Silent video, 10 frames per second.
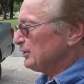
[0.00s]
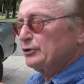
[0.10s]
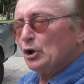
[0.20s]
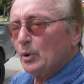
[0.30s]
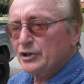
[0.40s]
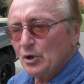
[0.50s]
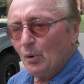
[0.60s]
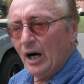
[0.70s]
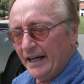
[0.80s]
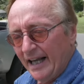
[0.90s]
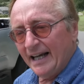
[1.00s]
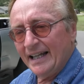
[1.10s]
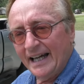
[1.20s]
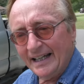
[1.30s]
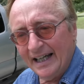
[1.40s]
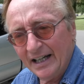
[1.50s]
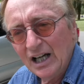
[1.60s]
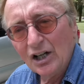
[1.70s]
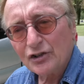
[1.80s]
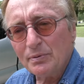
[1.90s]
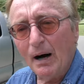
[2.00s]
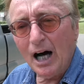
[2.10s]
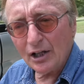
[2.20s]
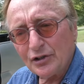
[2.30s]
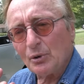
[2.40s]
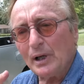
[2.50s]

It'll do what you want. And then again, small is a